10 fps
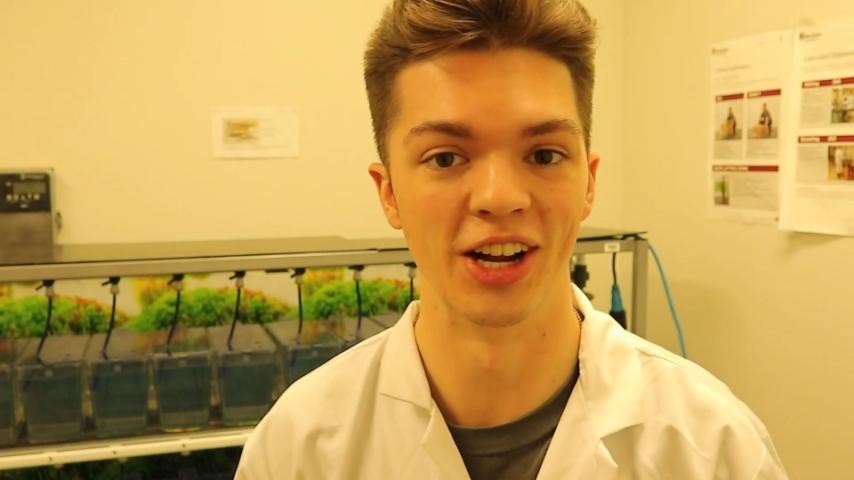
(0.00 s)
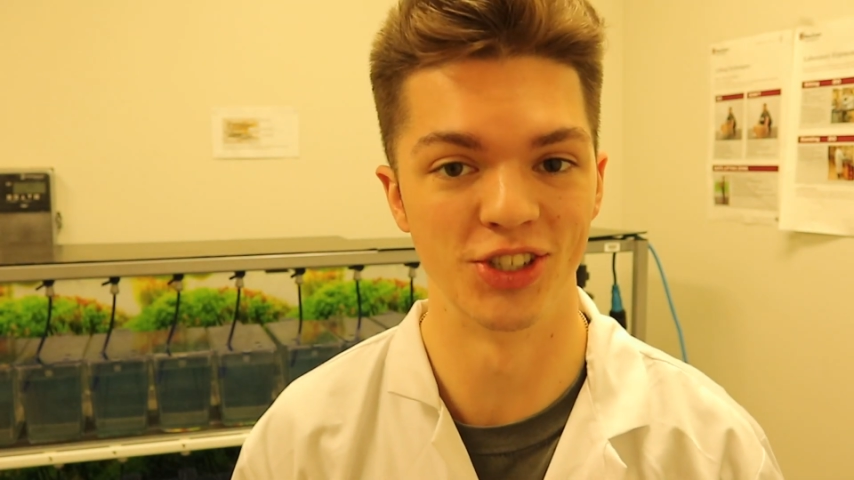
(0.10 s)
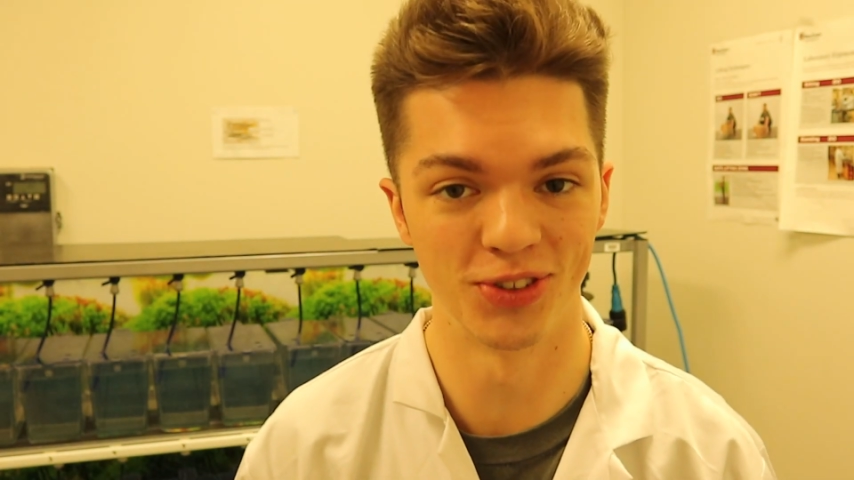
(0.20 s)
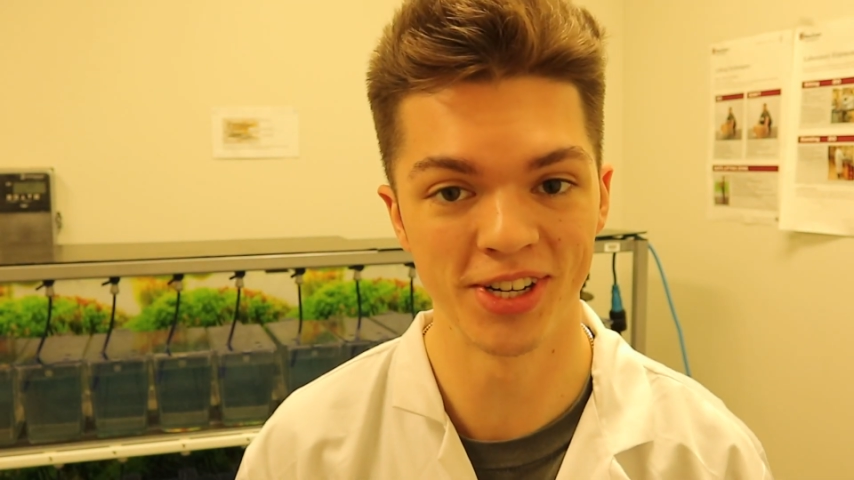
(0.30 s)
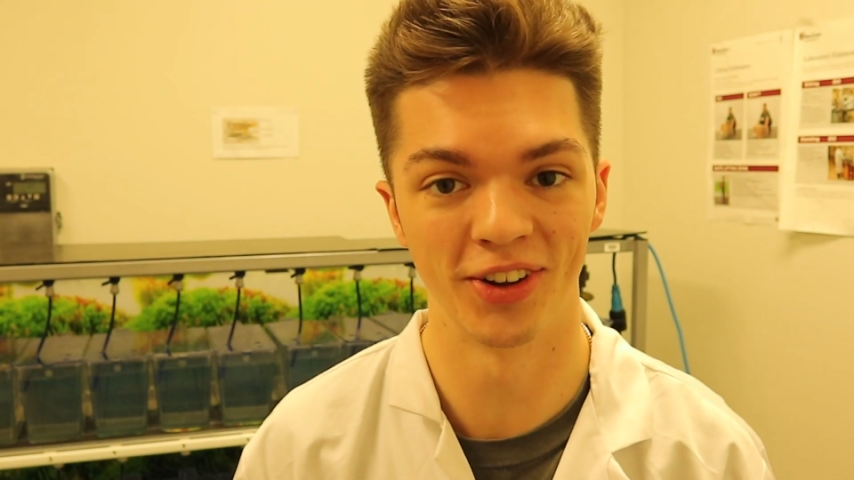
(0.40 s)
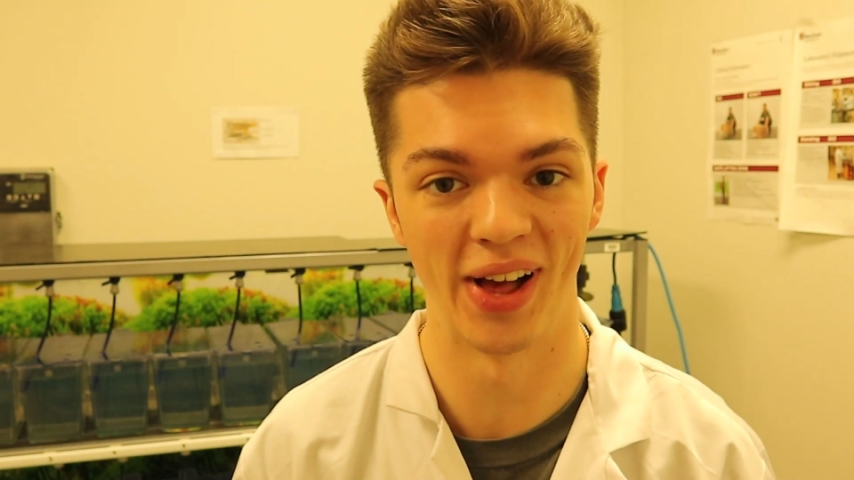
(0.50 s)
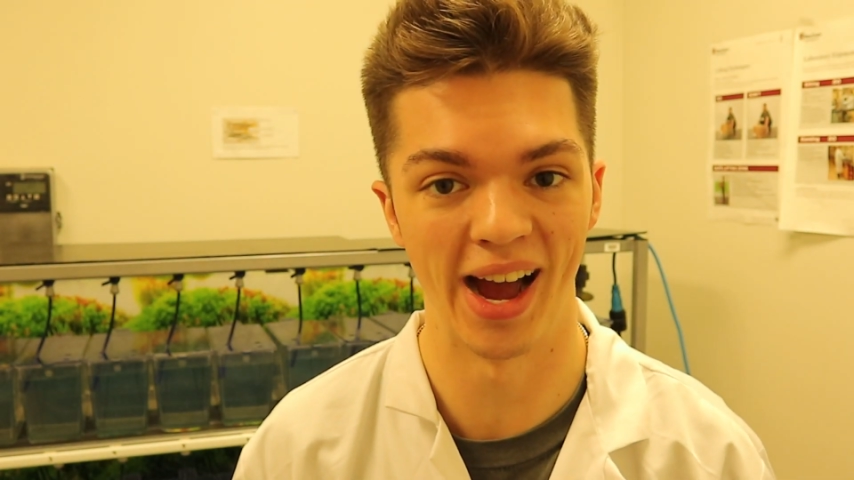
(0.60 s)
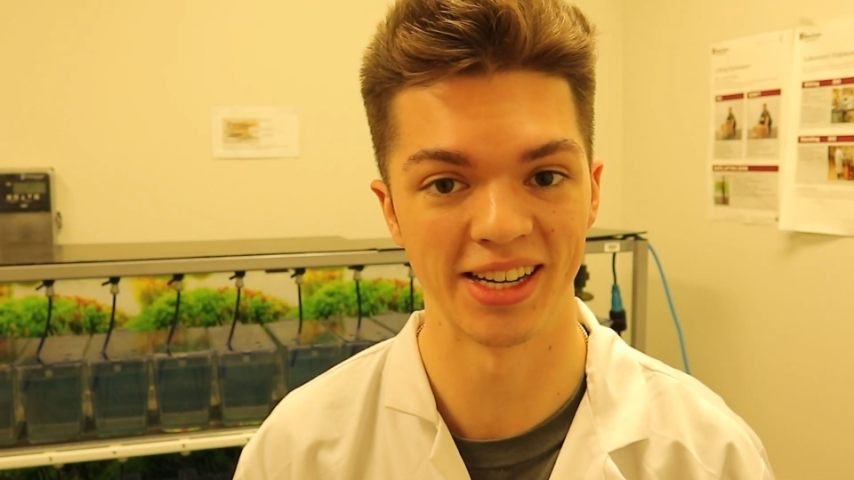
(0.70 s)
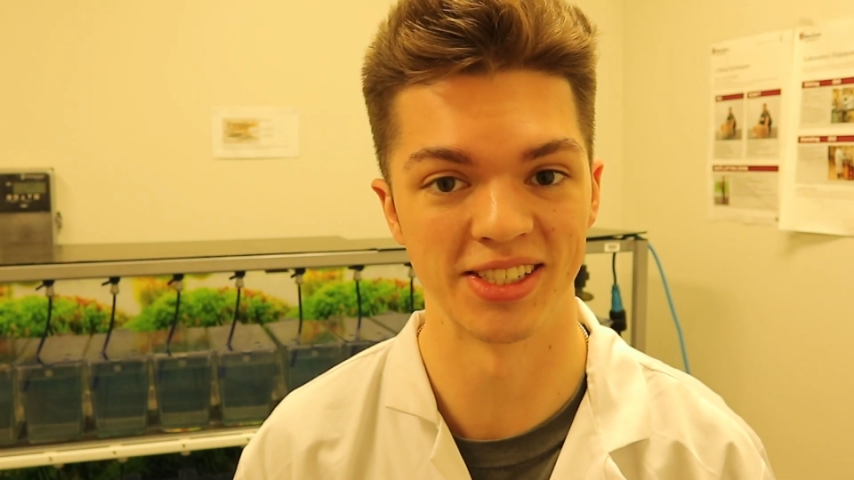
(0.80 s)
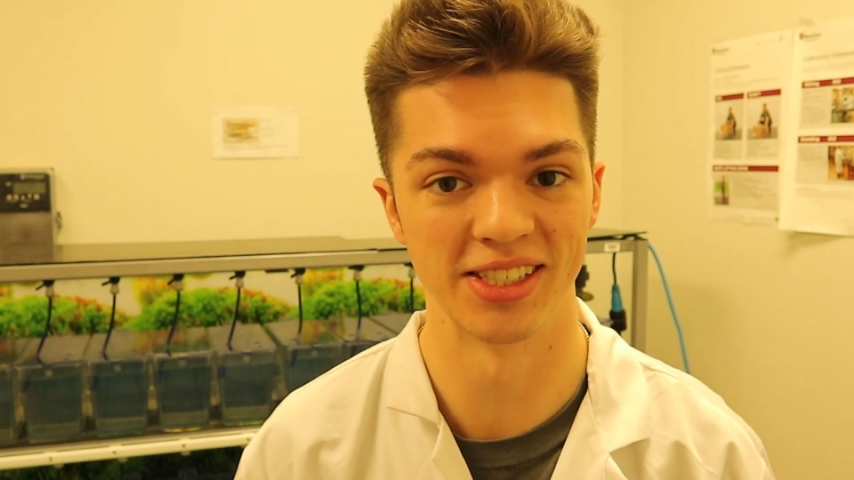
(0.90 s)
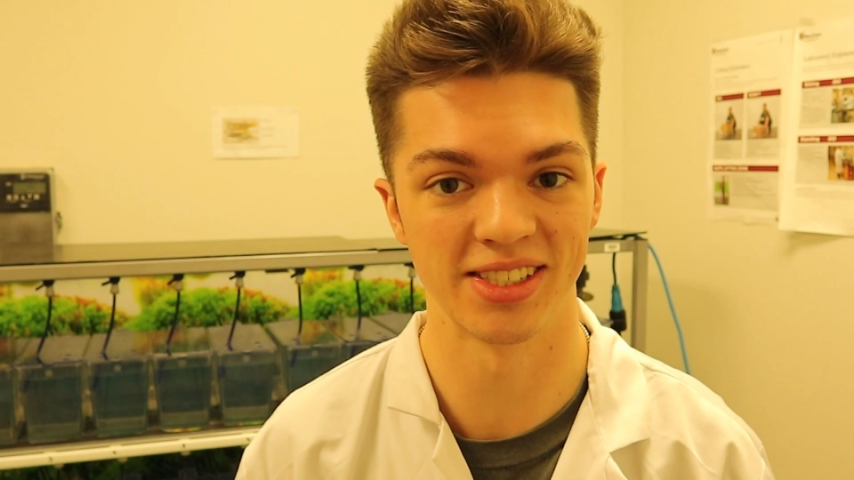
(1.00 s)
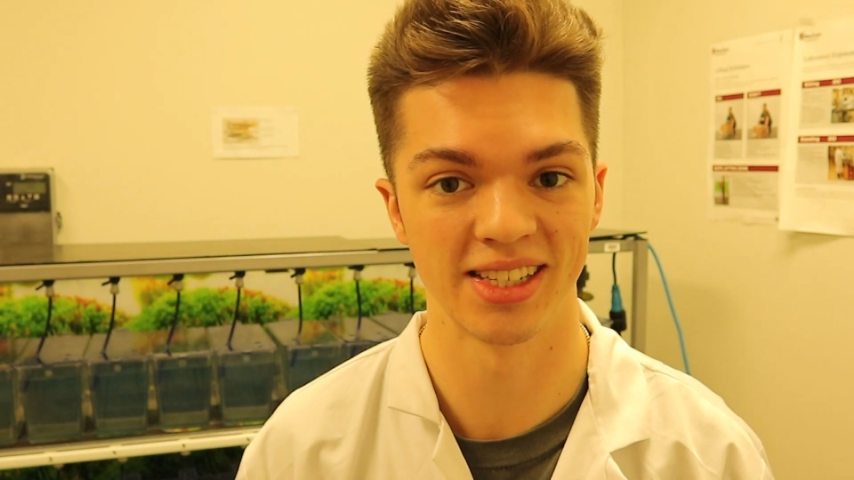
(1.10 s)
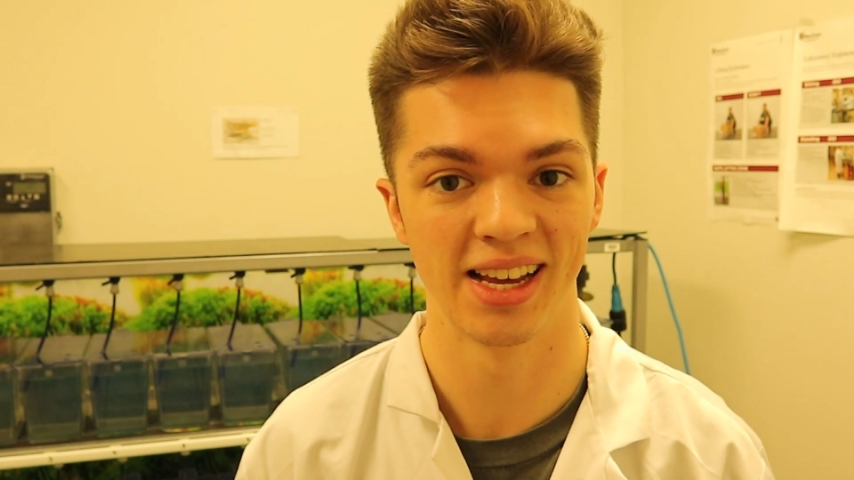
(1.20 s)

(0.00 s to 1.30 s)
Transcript: adrenal axis.